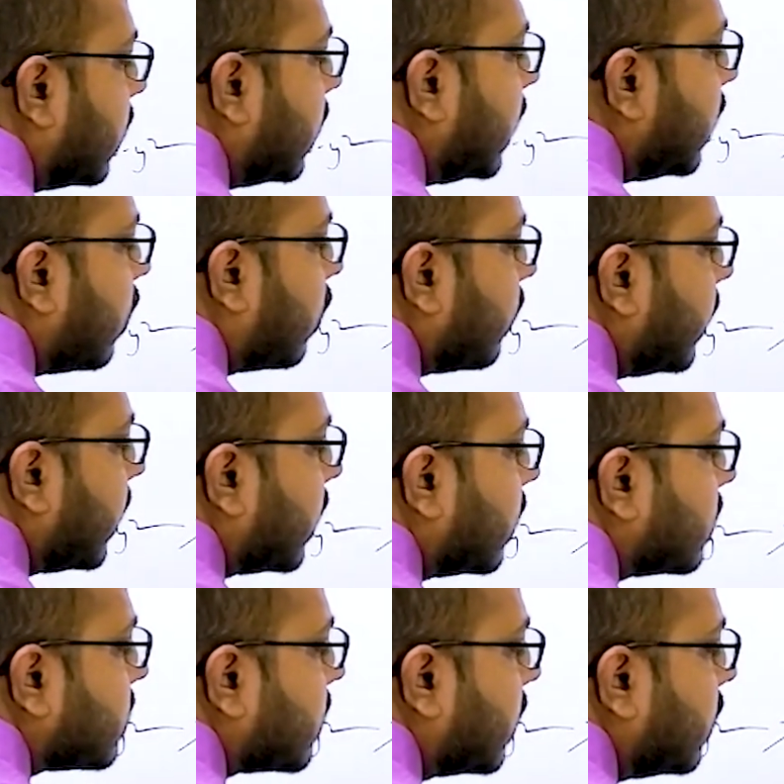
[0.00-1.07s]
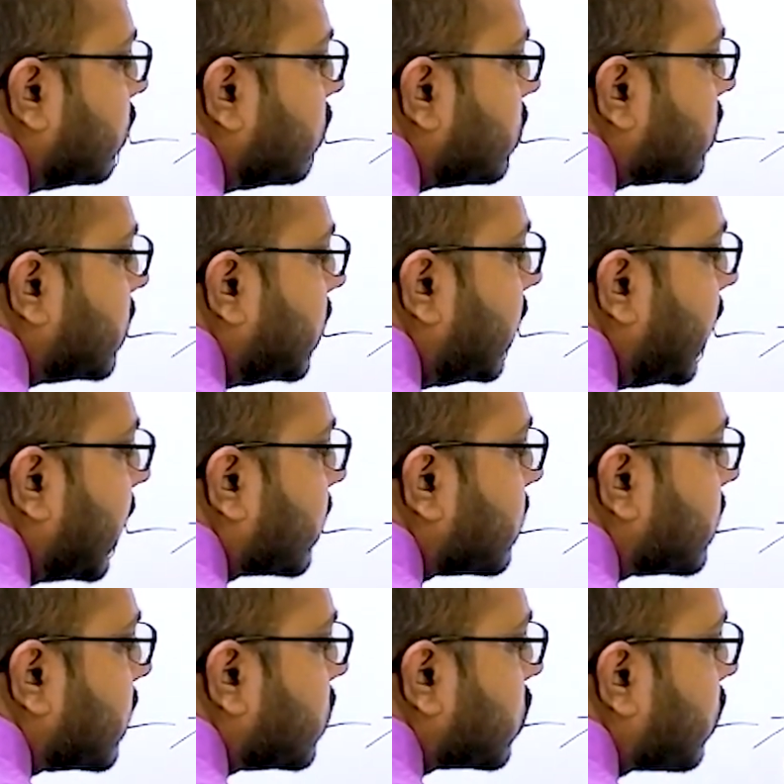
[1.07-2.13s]
D orbitals are used
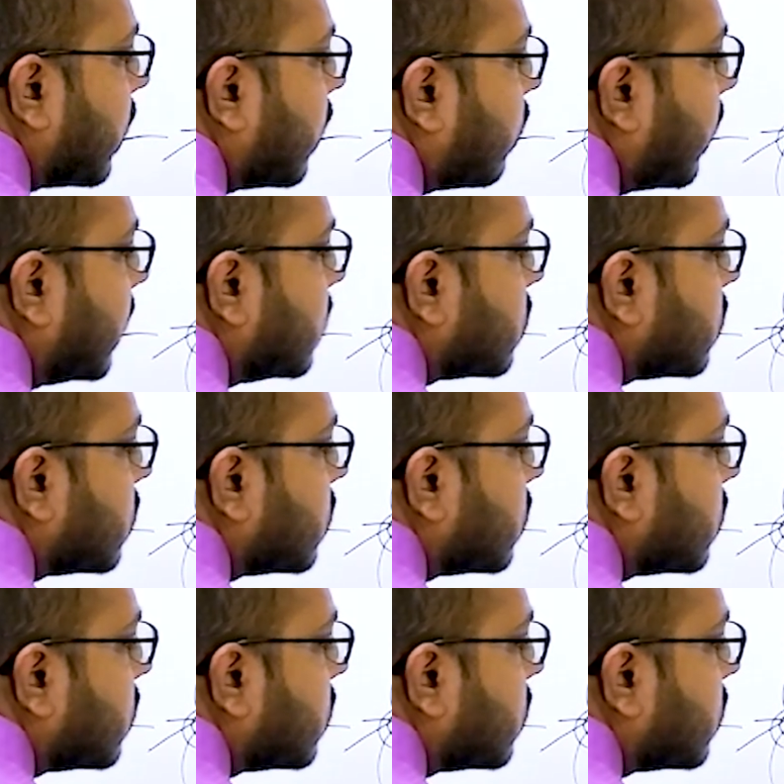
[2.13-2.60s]
dx square y